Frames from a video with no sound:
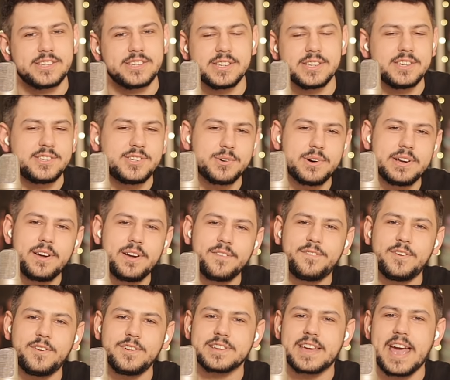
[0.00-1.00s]
She went on
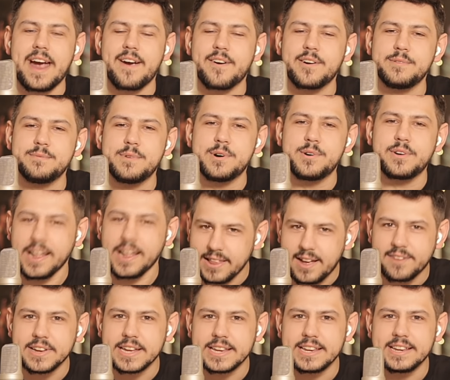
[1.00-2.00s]
full Karen mode. I
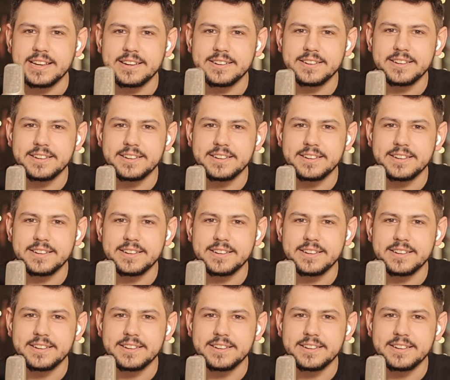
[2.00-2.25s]
love it.